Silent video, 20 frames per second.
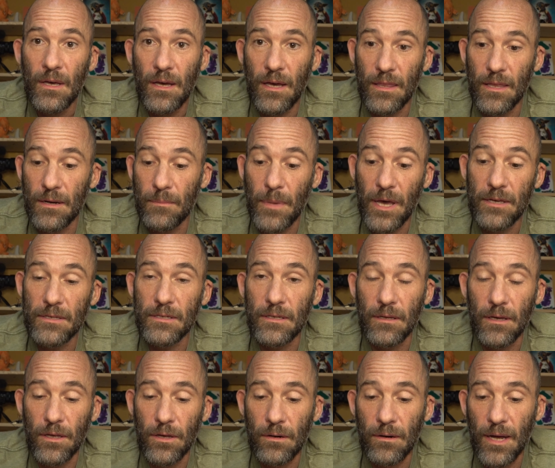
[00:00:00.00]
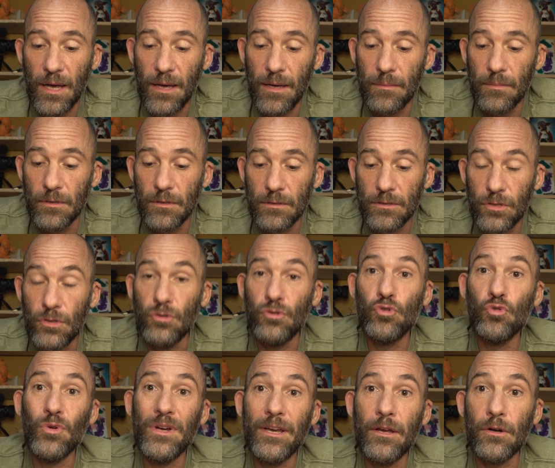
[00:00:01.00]
and then basically you're able to
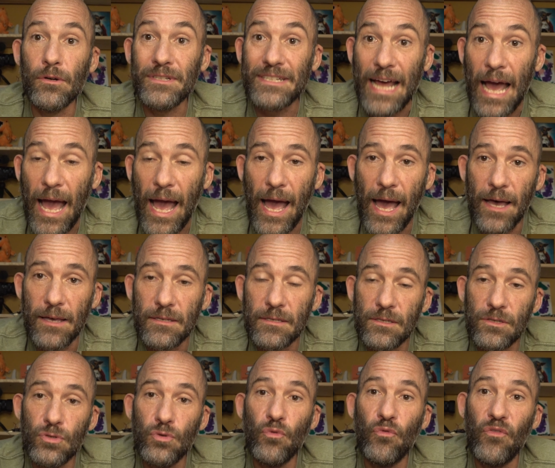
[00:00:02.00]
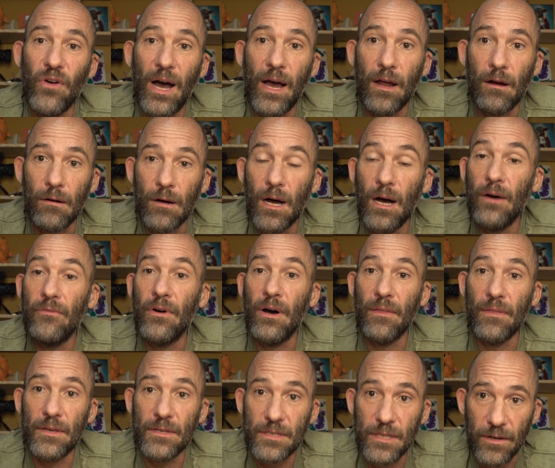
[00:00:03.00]
trigger tasks to fire off
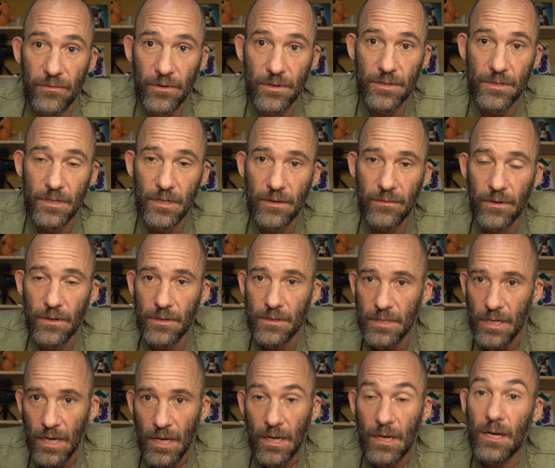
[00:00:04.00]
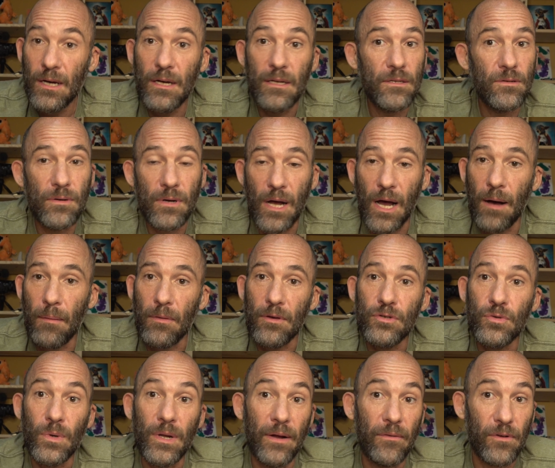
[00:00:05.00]
on these different servers to
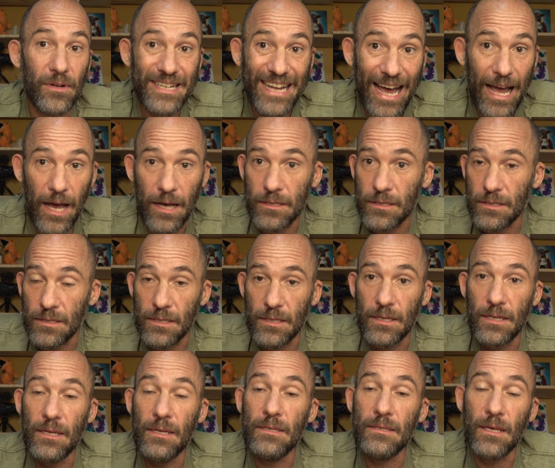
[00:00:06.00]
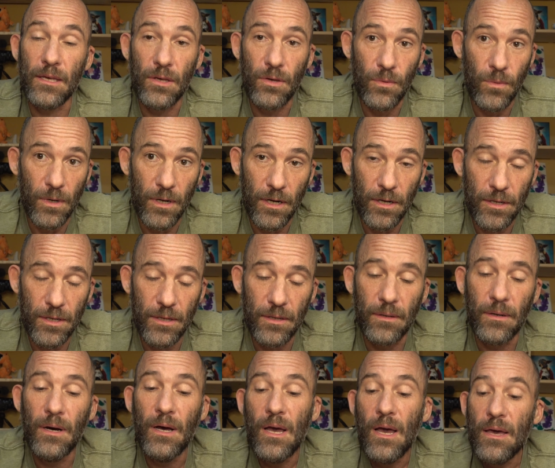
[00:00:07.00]
accomplish whatever tasks it is that you want to
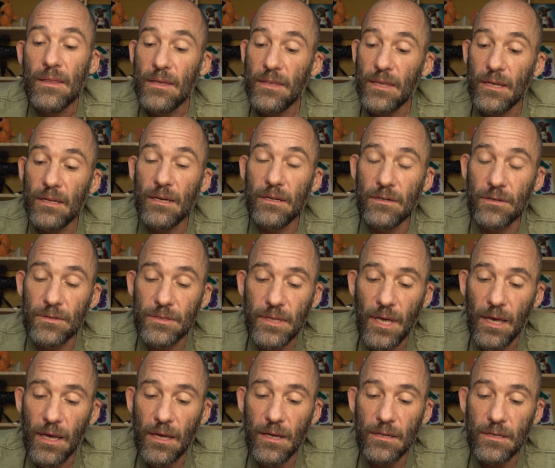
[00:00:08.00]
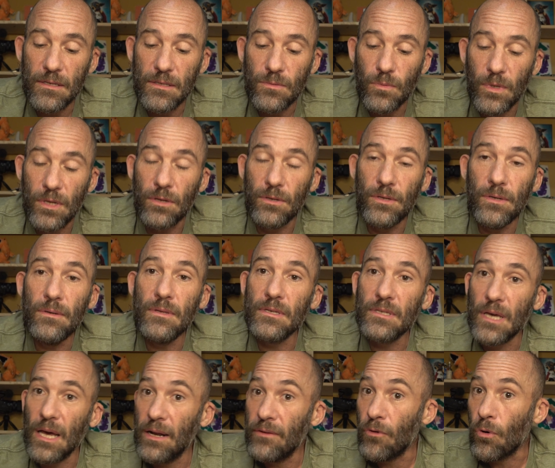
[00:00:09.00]
do. The thing to understand is when you do this
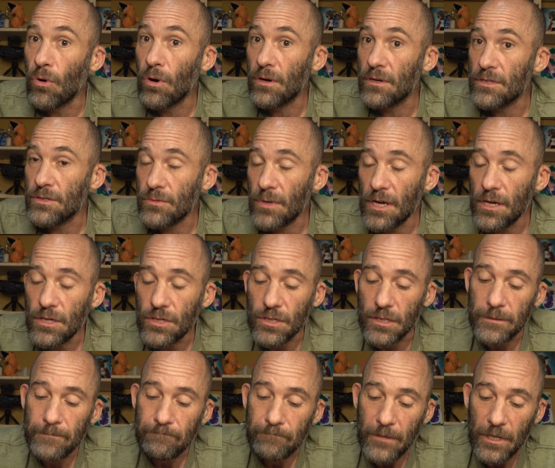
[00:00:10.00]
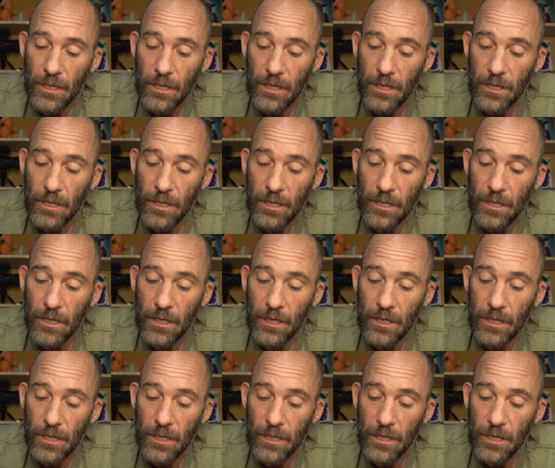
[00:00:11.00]
kind of orchestration